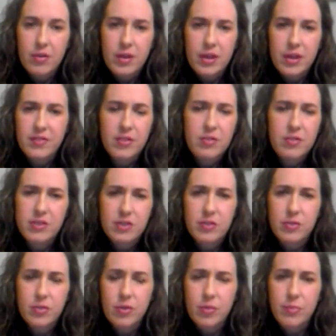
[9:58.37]
if you just
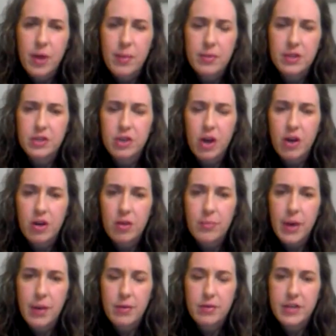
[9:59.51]
Google Memory Jogger
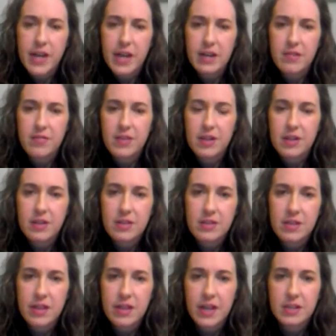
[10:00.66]
by Rodan and Fields,
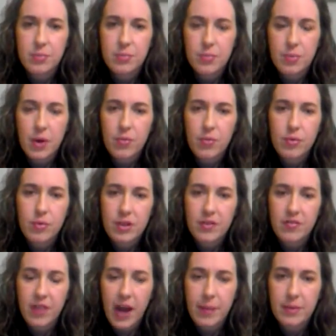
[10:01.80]
that's a really
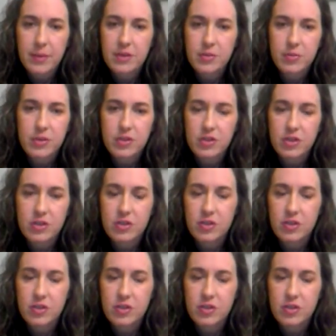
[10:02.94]
fabulous one just